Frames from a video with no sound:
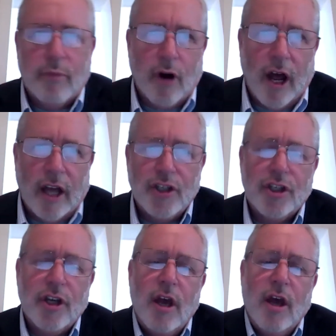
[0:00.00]
brush.
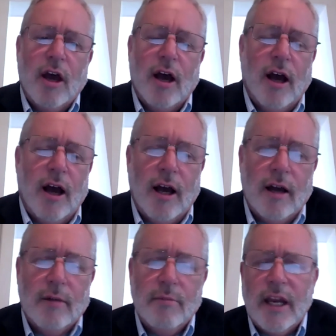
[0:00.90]

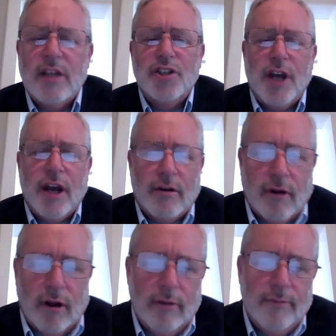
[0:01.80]
But in
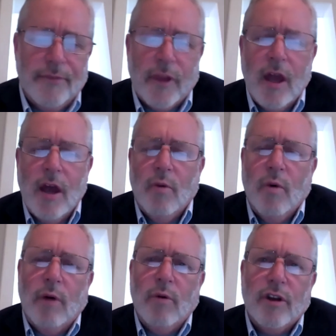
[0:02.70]
general,
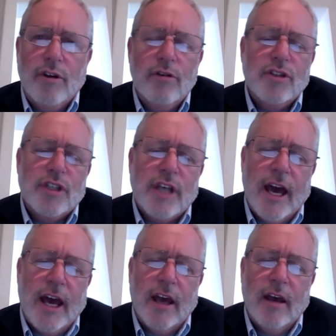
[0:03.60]
what would you
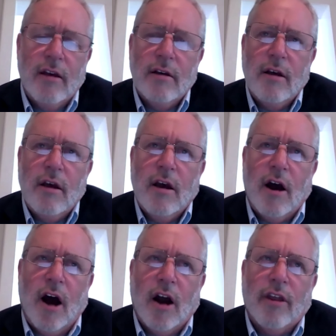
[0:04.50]
say
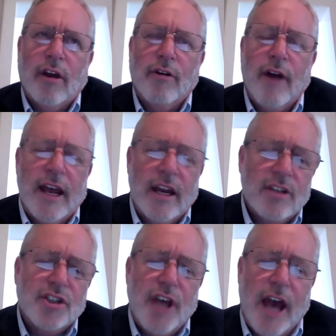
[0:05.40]
are the
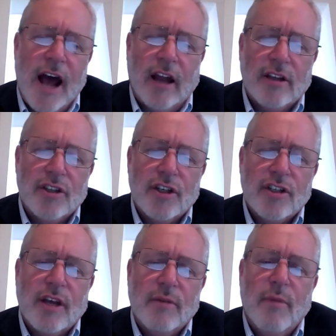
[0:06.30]
greatest challenges
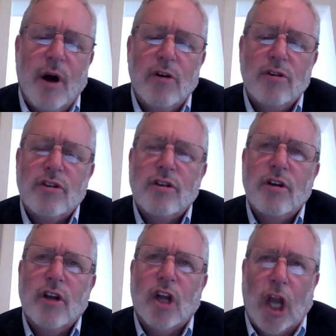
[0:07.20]
that most
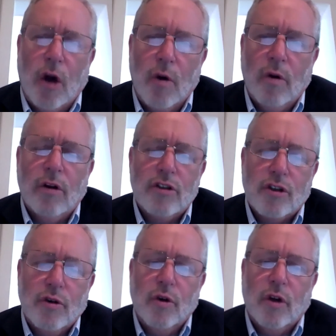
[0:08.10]
local
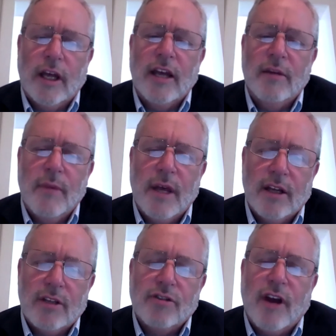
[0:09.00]
school
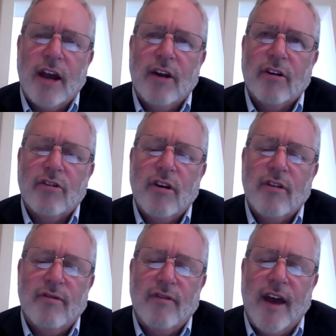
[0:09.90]
administrators
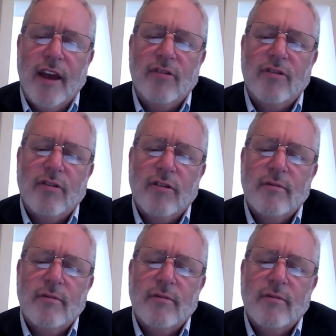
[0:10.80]
face?